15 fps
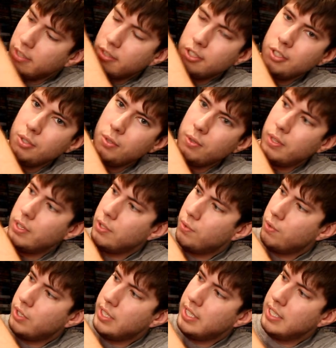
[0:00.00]
don't know who this
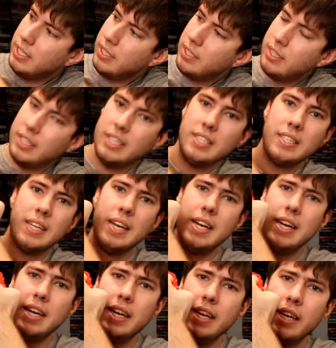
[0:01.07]
one is. This
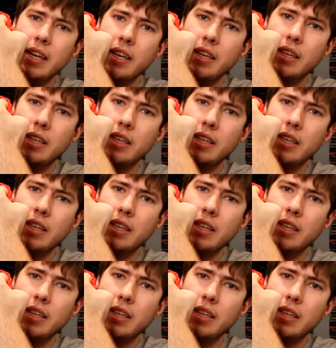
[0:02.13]
guy